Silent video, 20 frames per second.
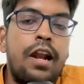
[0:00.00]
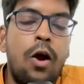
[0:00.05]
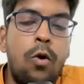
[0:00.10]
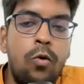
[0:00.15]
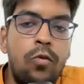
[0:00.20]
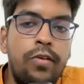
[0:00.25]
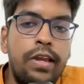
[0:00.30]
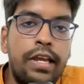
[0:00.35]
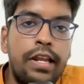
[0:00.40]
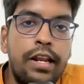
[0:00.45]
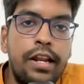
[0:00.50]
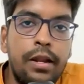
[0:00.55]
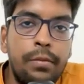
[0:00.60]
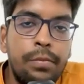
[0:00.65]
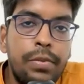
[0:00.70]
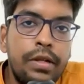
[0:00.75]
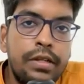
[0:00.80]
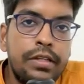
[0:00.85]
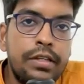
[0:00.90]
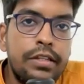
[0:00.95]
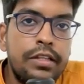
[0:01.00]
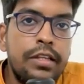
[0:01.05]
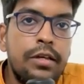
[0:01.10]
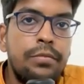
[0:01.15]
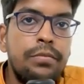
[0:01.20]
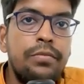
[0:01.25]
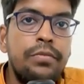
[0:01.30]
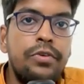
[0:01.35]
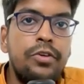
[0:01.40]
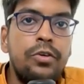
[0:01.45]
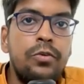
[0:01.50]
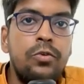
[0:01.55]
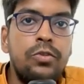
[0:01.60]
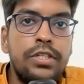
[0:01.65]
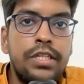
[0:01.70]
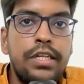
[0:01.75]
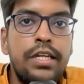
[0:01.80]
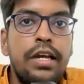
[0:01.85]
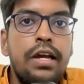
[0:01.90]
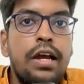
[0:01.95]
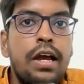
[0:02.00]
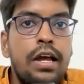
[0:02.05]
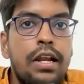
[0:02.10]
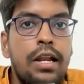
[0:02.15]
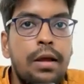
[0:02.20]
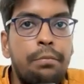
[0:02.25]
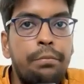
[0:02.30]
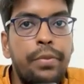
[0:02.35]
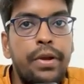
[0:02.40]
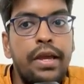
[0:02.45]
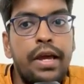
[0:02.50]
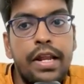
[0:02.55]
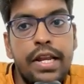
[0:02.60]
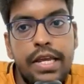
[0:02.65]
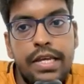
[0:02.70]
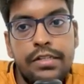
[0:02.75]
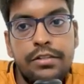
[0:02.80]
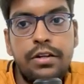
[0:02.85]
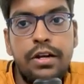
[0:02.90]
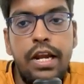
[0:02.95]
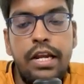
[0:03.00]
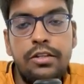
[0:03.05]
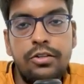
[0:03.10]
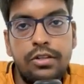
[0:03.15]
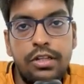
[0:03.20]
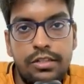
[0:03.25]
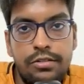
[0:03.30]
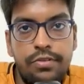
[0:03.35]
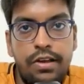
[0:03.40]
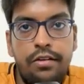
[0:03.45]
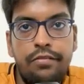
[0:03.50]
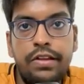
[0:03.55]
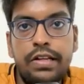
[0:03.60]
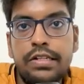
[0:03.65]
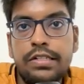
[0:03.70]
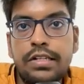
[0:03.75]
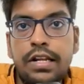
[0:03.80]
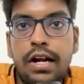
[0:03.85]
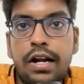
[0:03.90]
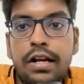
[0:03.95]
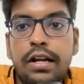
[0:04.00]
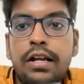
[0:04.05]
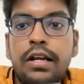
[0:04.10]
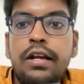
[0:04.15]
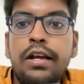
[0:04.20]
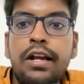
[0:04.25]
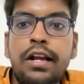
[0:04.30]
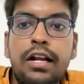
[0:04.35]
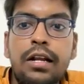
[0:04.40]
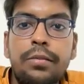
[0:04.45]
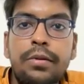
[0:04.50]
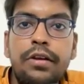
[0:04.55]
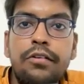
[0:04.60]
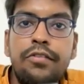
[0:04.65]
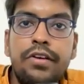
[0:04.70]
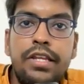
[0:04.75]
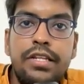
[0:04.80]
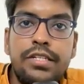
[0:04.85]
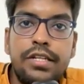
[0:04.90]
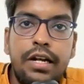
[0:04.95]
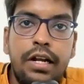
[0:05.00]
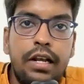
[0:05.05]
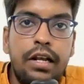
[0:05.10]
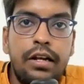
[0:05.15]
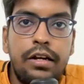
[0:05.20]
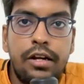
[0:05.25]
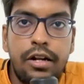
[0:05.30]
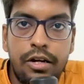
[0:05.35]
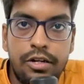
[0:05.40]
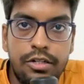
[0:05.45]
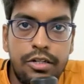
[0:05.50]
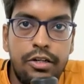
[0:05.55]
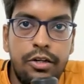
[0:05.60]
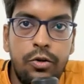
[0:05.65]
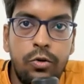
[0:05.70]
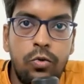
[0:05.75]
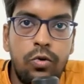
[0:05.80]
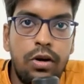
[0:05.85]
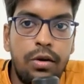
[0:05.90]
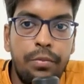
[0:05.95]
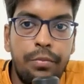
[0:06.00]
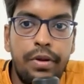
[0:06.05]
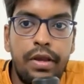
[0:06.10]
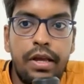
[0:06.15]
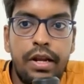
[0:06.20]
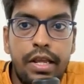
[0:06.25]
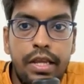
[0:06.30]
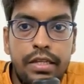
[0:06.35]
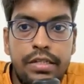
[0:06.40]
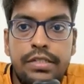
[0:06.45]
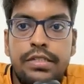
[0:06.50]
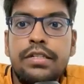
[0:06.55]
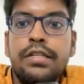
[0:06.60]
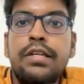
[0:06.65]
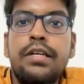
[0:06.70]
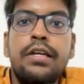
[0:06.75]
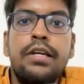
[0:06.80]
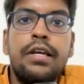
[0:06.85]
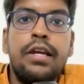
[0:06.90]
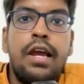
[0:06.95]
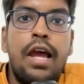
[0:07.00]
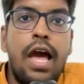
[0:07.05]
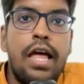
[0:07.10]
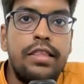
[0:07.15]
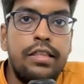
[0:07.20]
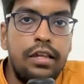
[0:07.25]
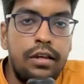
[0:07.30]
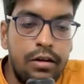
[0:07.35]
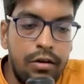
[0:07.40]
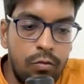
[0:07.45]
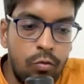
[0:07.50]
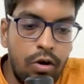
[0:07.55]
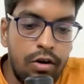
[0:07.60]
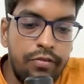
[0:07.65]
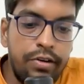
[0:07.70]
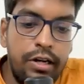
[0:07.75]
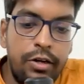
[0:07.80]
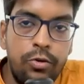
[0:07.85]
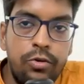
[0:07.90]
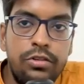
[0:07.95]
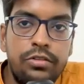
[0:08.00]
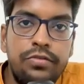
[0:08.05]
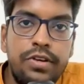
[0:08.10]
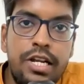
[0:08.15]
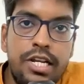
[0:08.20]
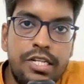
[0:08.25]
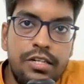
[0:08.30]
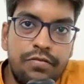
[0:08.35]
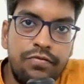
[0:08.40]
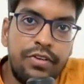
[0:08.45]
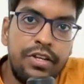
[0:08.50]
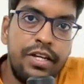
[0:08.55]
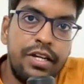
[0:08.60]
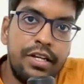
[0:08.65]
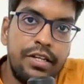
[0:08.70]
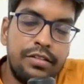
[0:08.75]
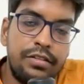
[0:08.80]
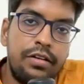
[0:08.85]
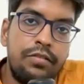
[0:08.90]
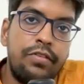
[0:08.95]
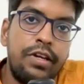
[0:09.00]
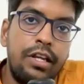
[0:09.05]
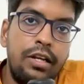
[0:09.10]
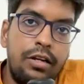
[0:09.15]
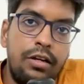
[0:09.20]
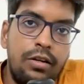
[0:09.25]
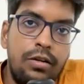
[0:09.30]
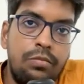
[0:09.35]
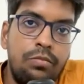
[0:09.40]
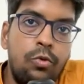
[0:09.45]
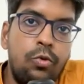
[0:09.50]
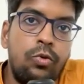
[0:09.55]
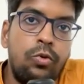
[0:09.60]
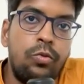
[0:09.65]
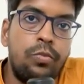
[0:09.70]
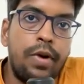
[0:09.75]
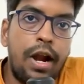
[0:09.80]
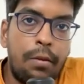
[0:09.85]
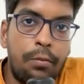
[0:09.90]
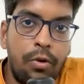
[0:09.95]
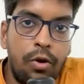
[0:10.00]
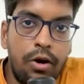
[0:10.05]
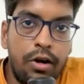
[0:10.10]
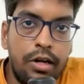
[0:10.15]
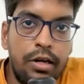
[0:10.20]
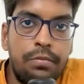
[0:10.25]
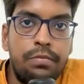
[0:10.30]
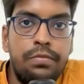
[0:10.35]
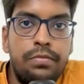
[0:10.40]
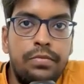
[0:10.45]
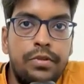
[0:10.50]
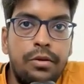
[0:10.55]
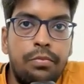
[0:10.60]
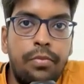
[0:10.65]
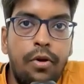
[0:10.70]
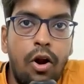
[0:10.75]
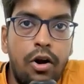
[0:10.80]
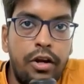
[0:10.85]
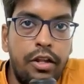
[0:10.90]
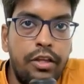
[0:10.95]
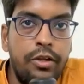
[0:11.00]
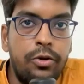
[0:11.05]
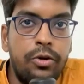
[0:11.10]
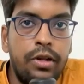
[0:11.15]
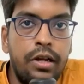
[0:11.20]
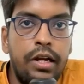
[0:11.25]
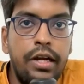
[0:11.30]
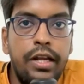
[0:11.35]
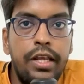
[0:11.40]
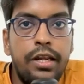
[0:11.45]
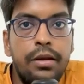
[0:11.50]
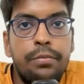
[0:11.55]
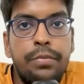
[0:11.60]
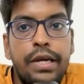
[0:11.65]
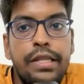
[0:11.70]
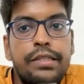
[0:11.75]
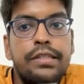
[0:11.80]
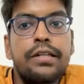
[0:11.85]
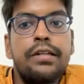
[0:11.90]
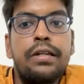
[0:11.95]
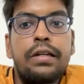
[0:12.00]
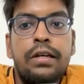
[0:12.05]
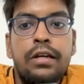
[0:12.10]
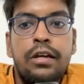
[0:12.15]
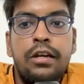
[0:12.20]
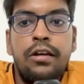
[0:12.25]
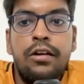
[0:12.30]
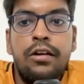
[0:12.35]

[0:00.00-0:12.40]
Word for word: and how we can represent them using NumPy arrays. Right. So that's where we'll start. It'll be a very gentle introduction to NumPy arrays. And then what we'll do is we'll shift gears and we'll move to matplotlib, the plotting utility in Python.